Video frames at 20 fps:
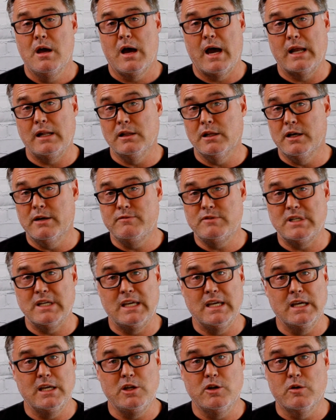I'd love to
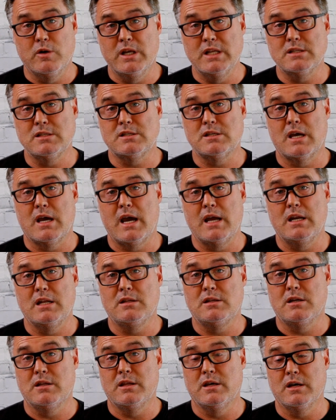get your insight
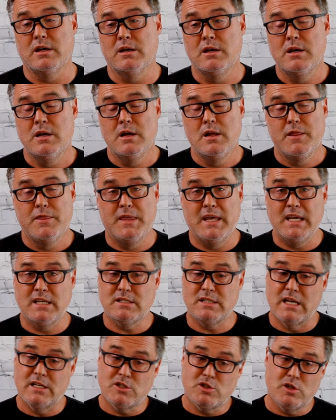into the things
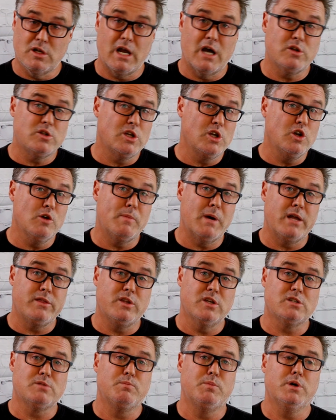that stood out to you about
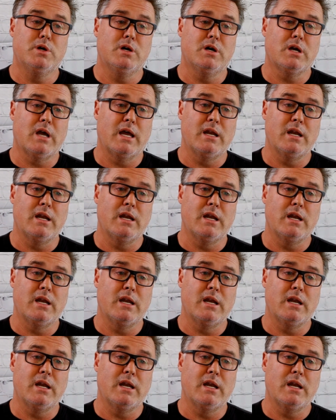this book.